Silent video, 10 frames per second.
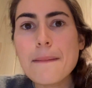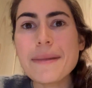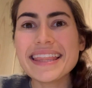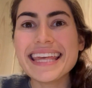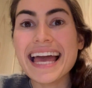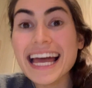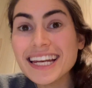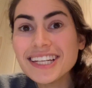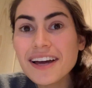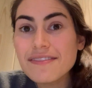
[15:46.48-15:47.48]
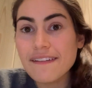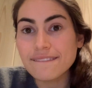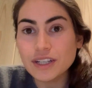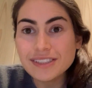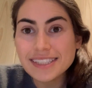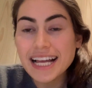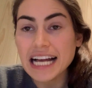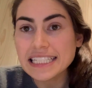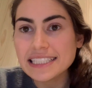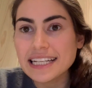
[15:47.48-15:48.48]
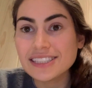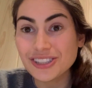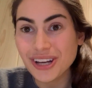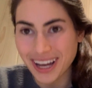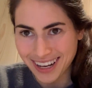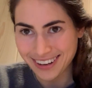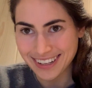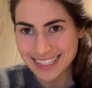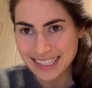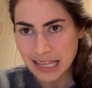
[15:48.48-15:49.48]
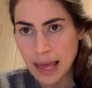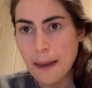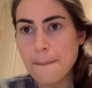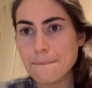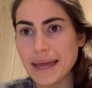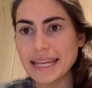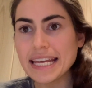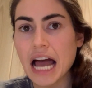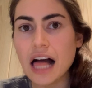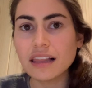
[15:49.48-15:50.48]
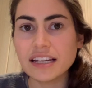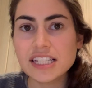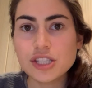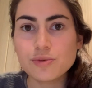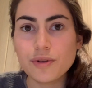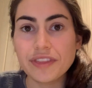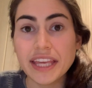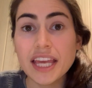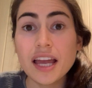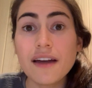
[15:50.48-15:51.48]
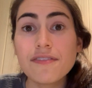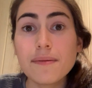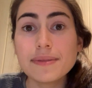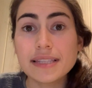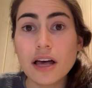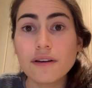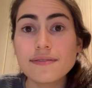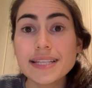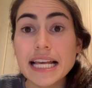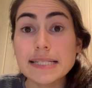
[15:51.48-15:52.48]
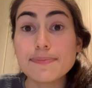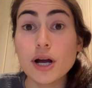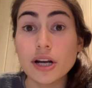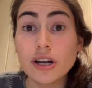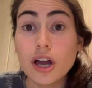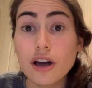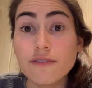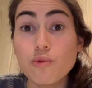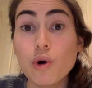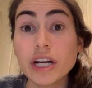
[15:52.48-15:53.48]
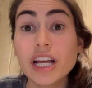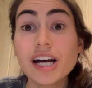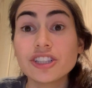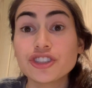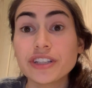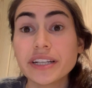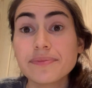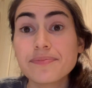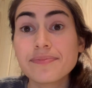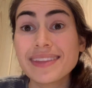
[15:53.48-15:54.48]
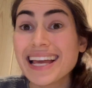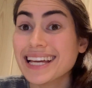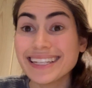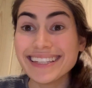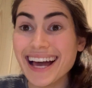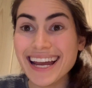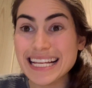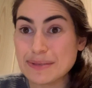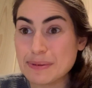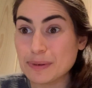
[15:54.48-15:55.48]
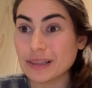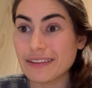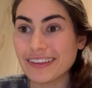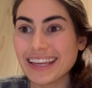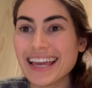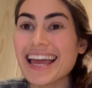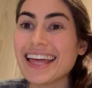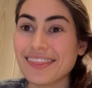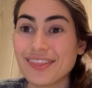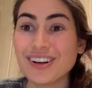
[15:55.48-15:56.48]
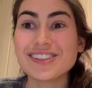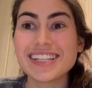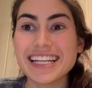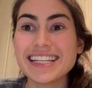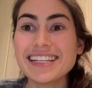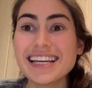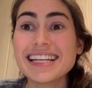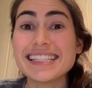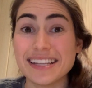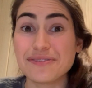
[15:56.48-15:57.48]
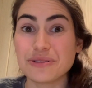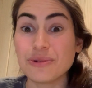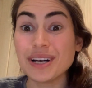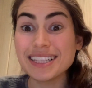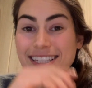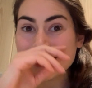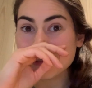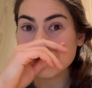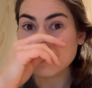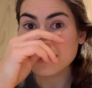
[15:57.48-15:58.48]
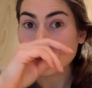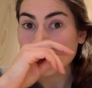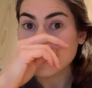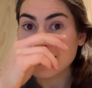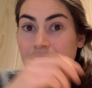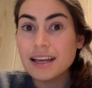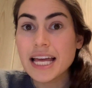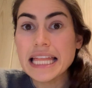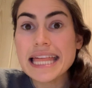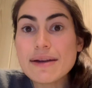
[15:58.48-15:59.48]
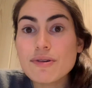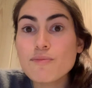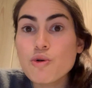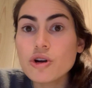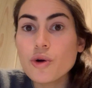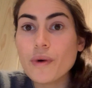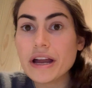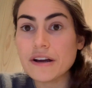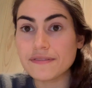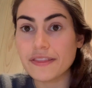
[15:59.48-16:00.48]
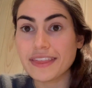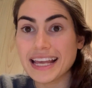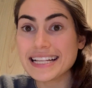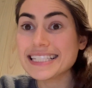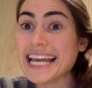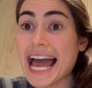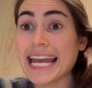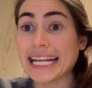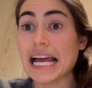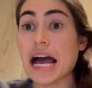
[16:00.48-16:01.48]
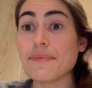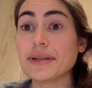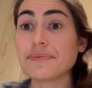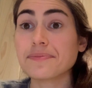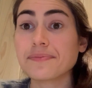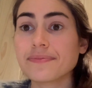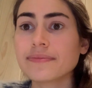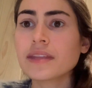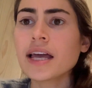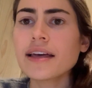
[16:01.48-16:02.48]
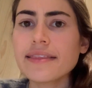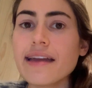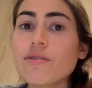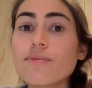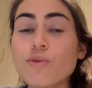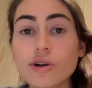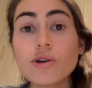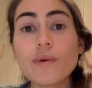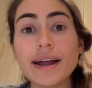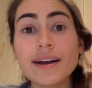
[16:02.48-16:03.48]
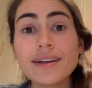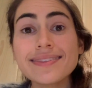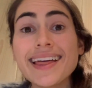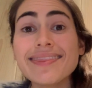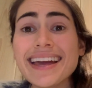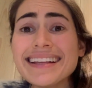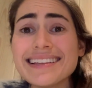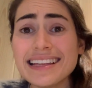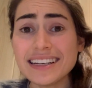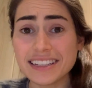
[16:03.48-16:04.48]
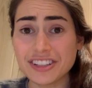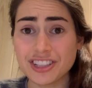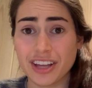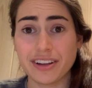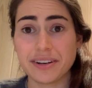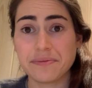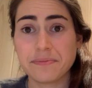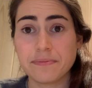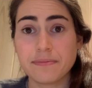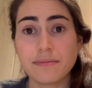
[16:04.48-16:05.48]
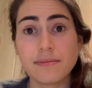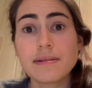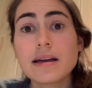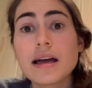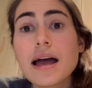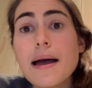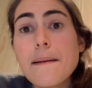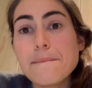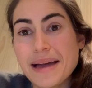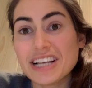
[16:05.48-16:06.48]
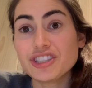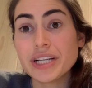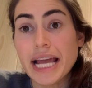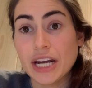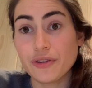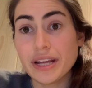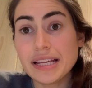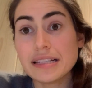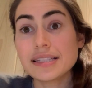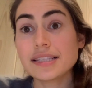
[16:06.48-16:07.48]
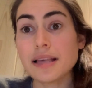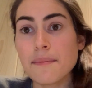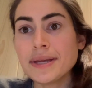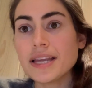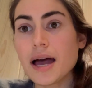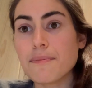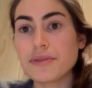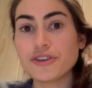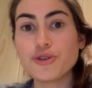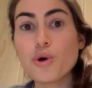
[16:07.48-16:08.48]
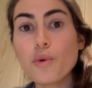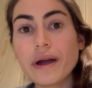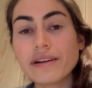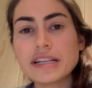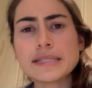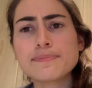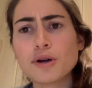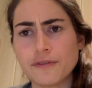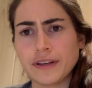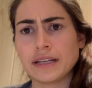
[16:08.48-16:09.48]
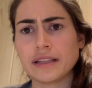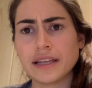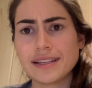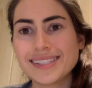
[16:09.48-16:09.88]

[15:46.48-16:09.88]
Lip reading: By the end of the First Continental Congress, many colonists were thinking of themselves as part of one country, not as people living in 13 different ones. They were more aware of the things had in common. They were more aware that they needed each other. Patrick Henry summed up the new awareness perfectly.